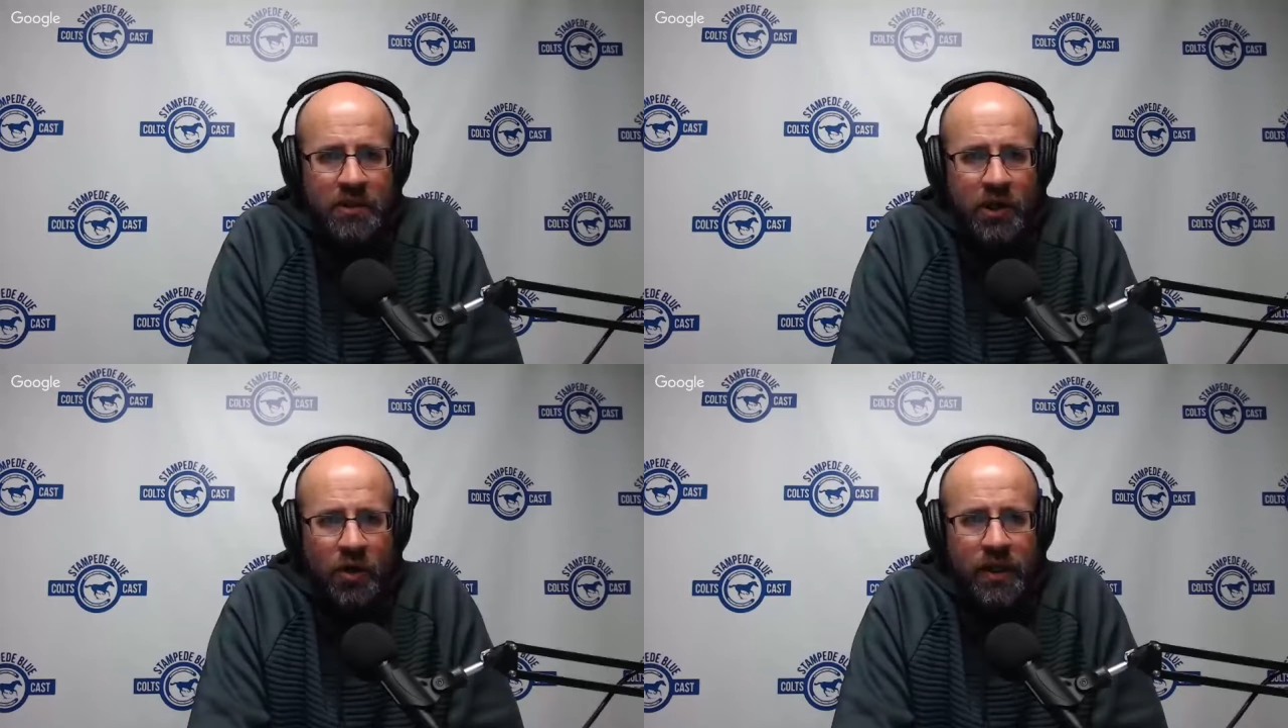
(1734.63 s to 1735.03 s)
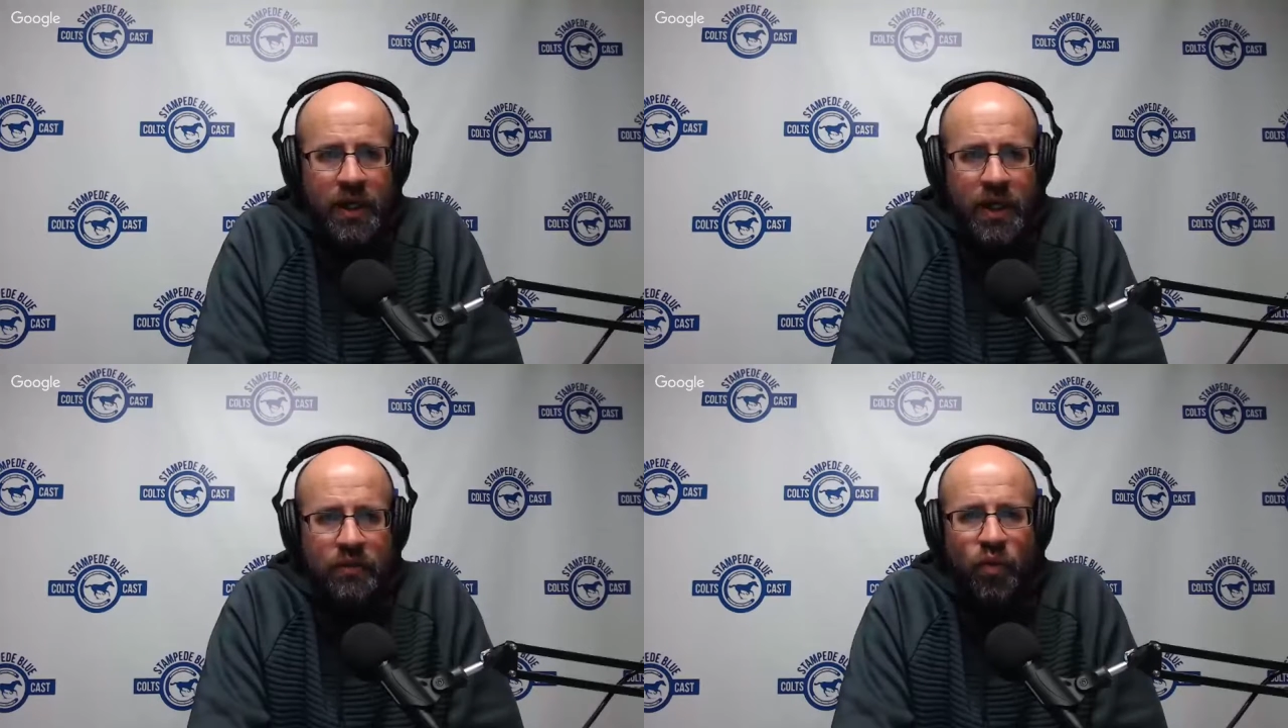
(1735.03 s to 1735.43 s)

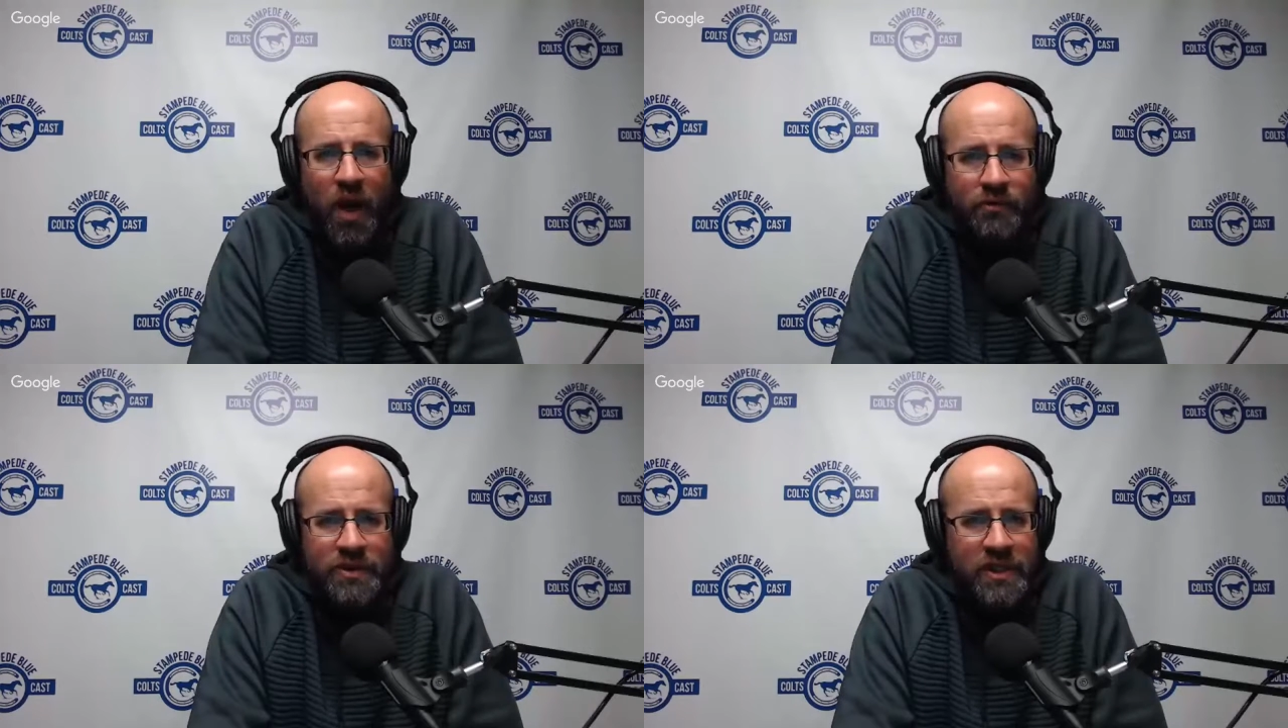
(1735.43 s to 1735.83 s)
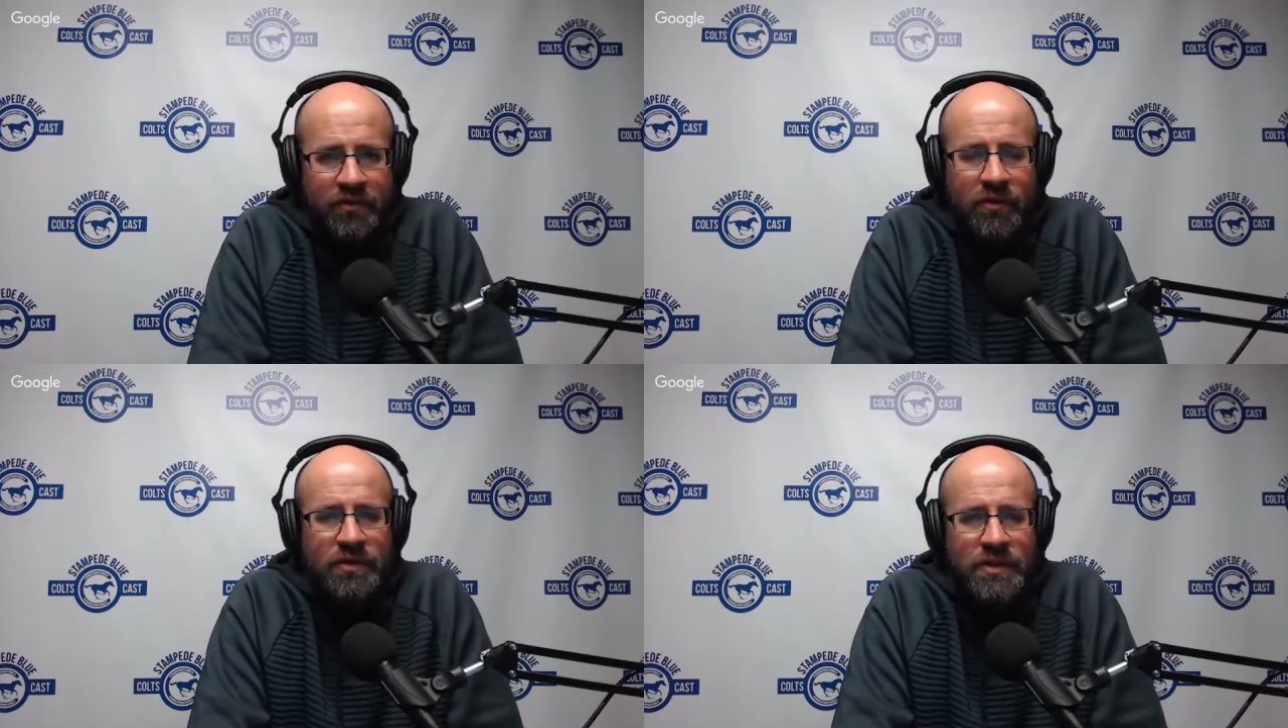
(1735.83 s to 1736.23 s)
and wide
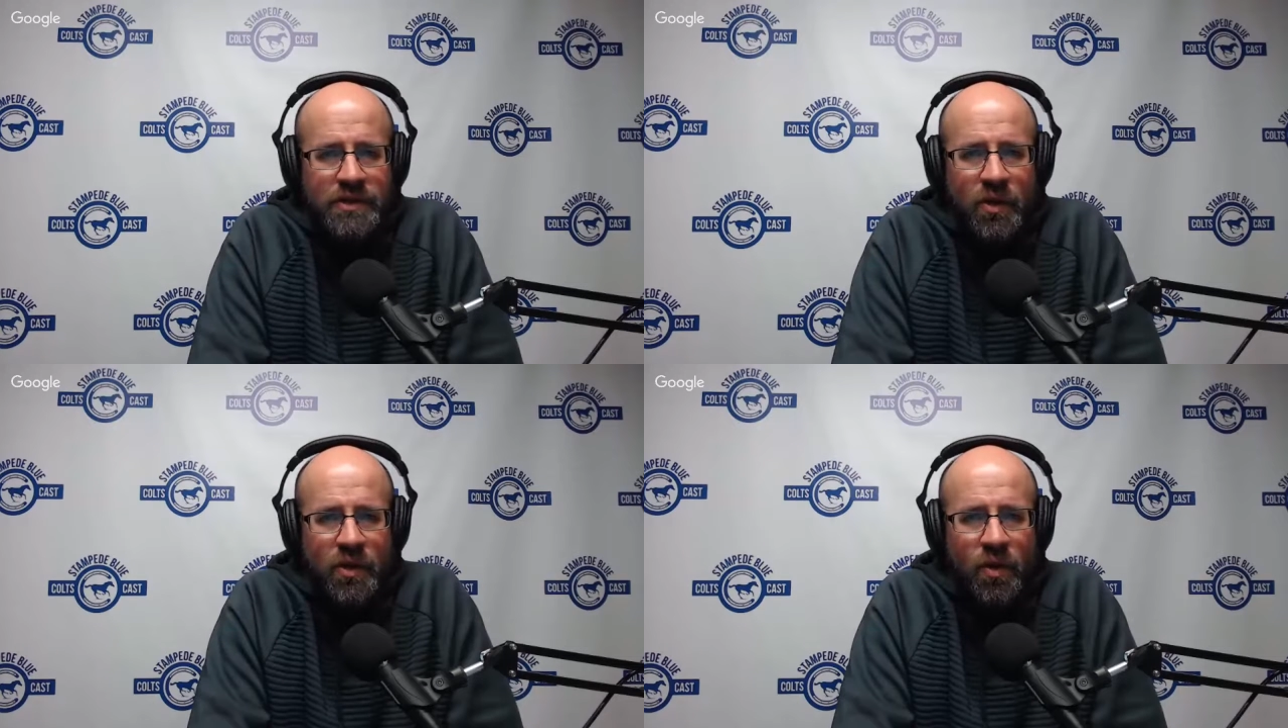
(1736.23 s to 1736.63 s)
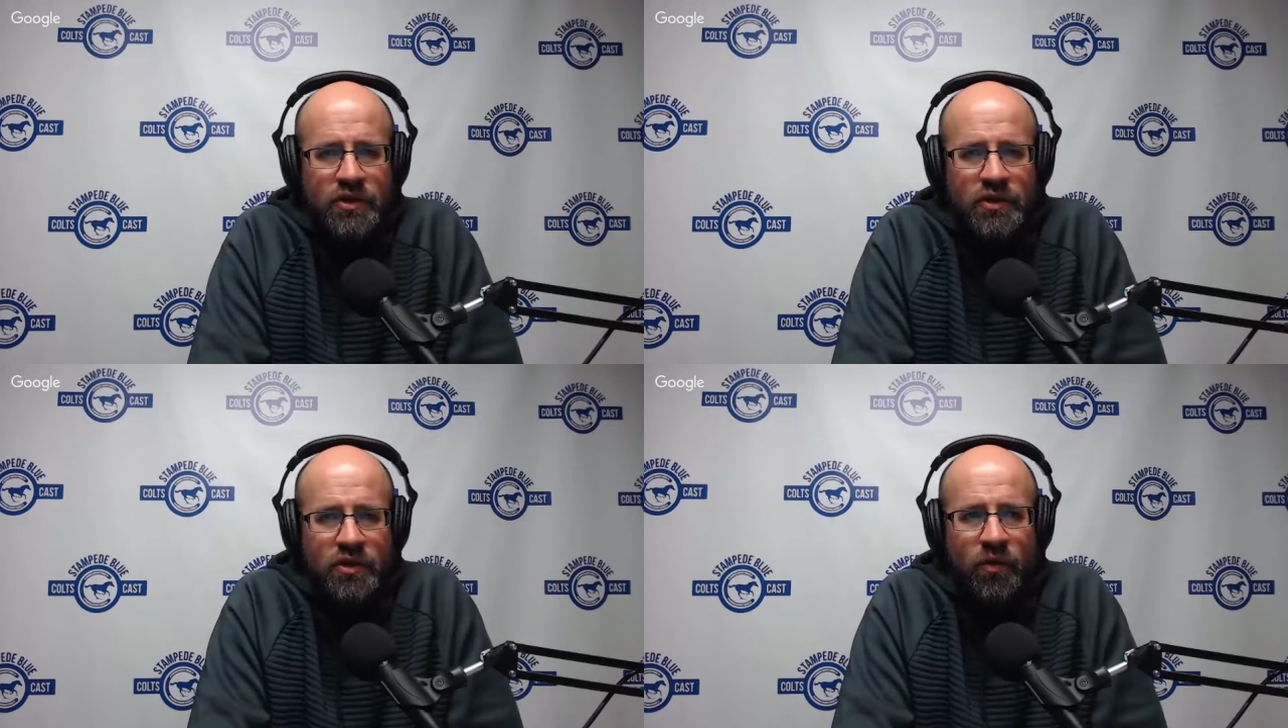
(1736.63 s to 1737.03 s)
receivers and so on and
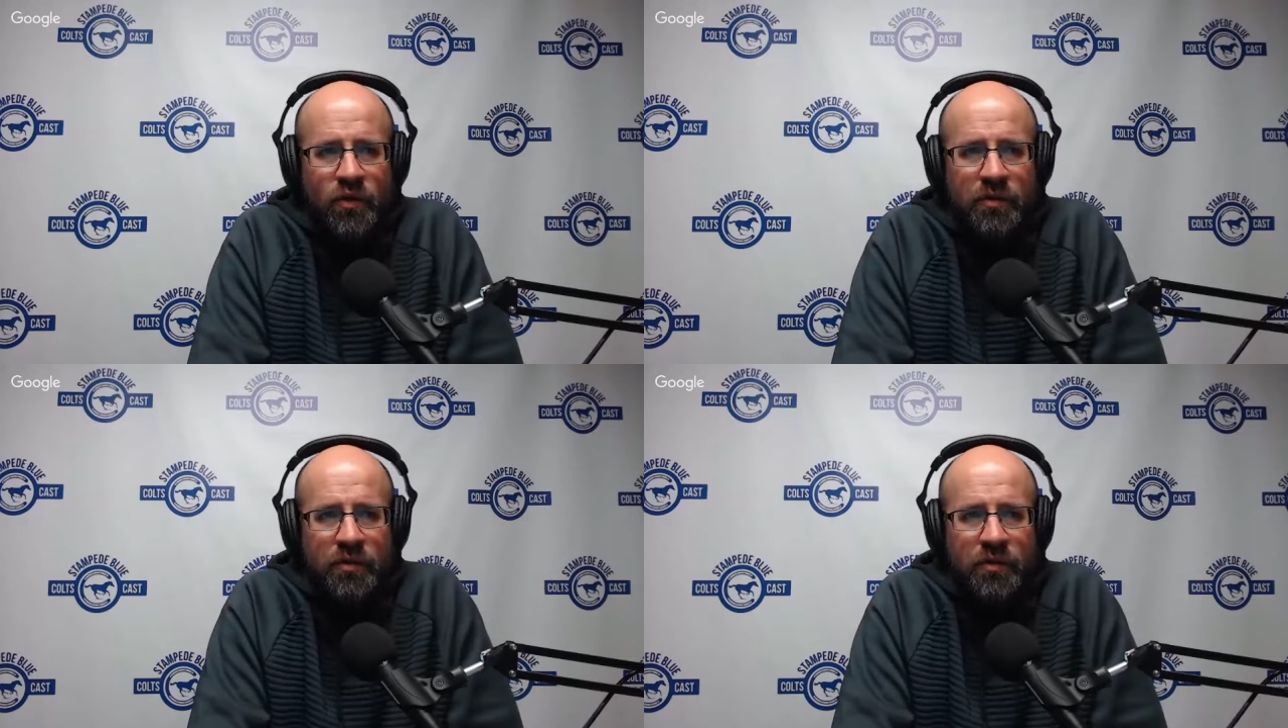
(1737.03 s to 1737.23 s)
so forth.